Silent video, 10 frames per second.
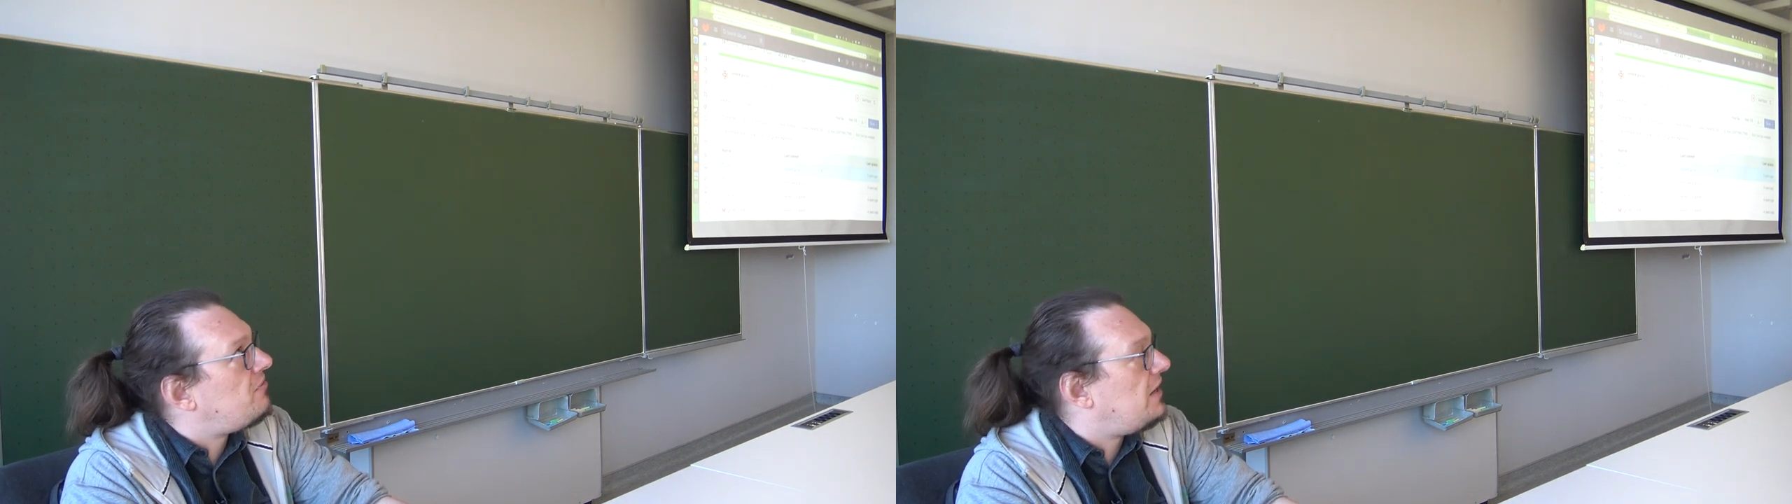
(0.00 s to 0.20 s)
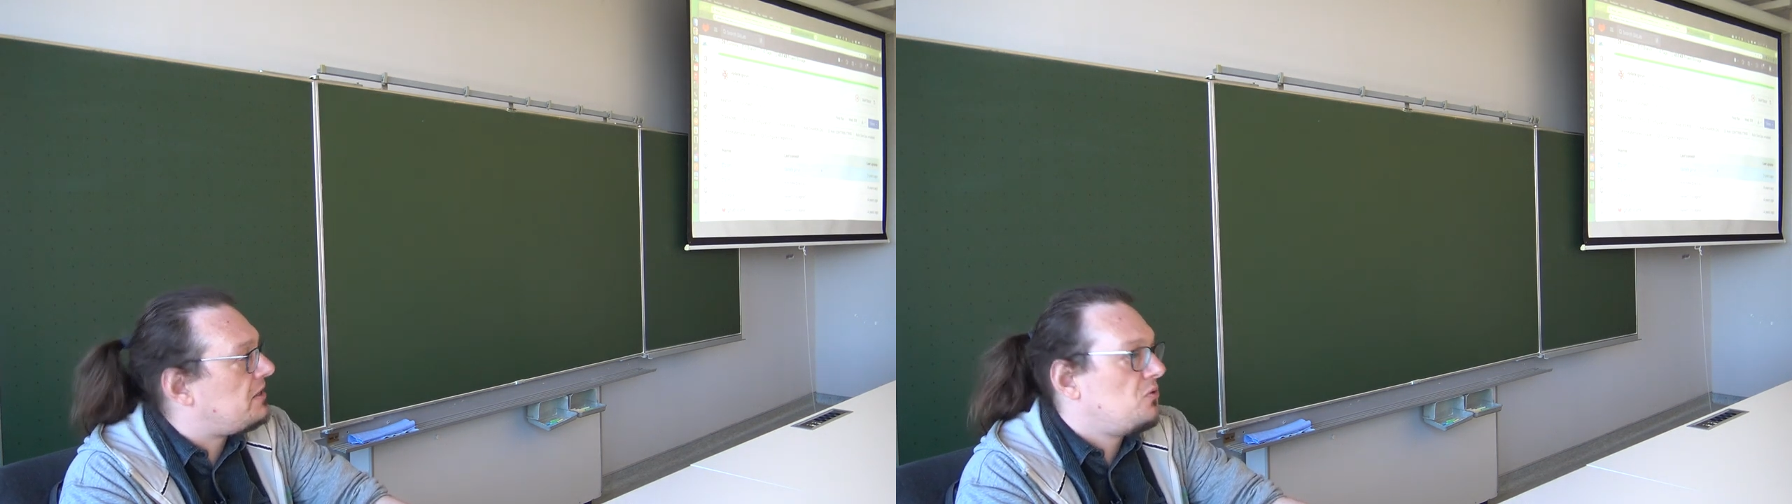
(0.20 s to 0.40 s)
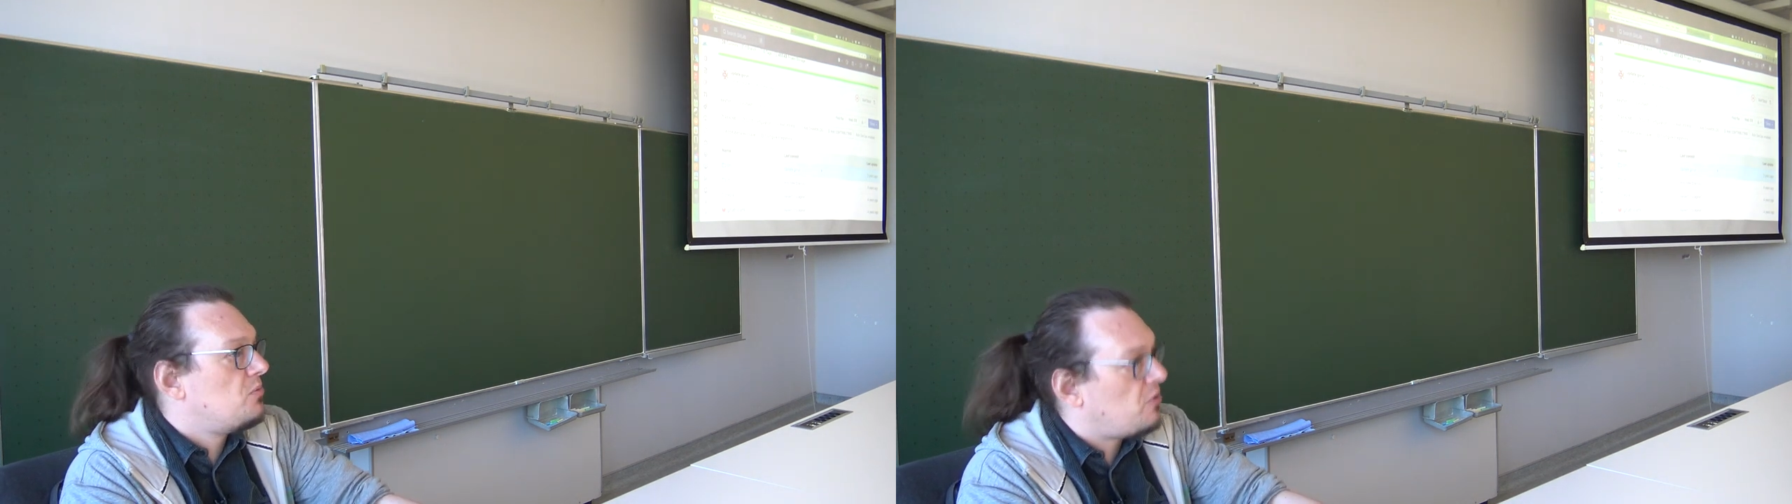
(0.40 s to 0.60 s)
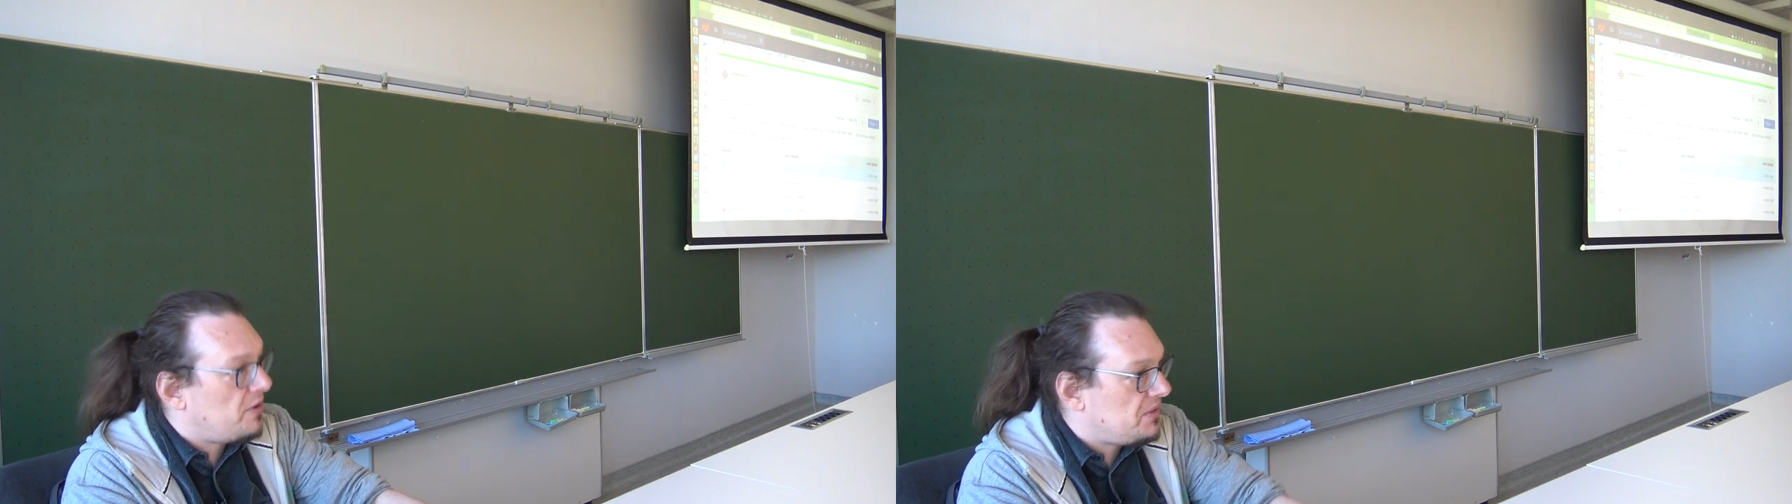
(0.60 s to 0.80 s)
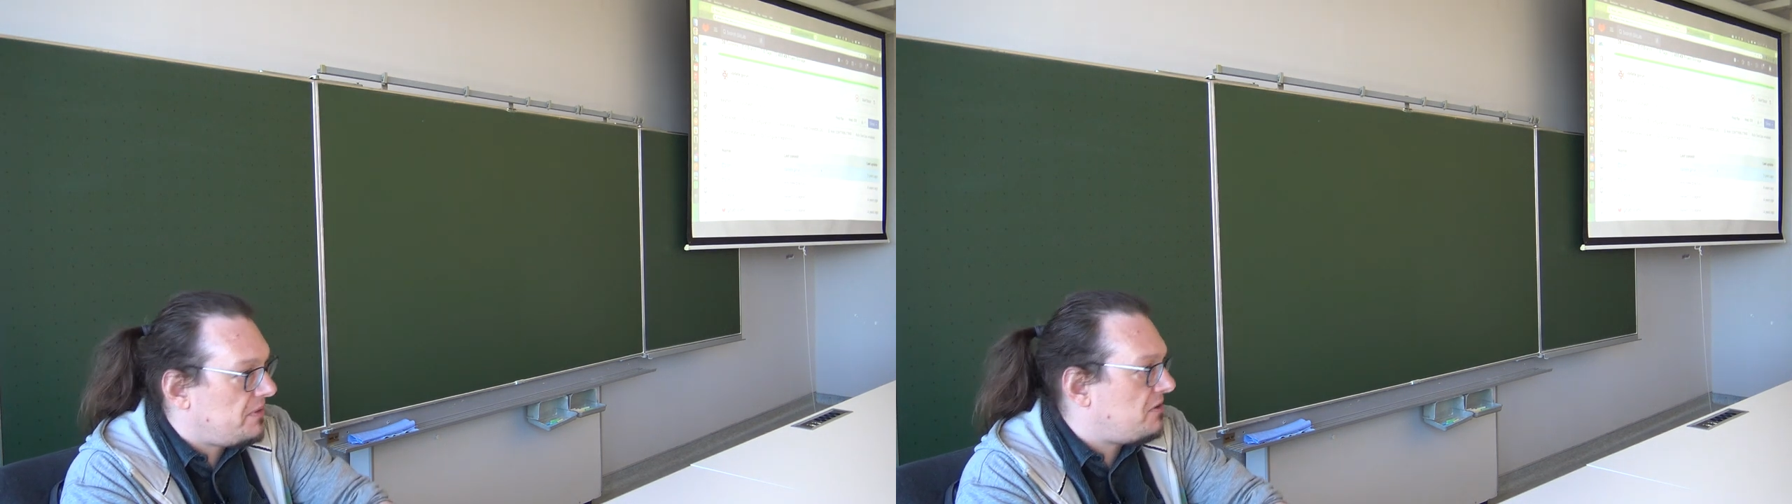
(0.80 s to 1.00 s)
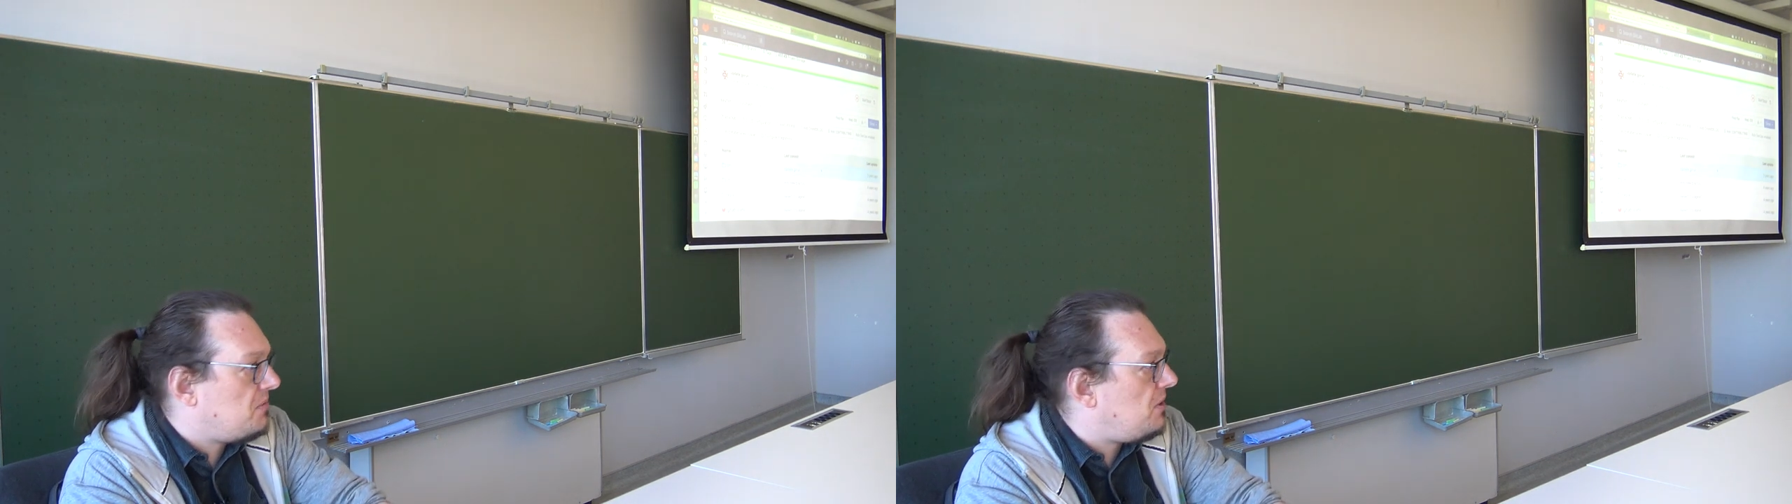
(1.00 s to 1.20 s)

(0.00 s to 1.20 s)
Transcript: like two points where you can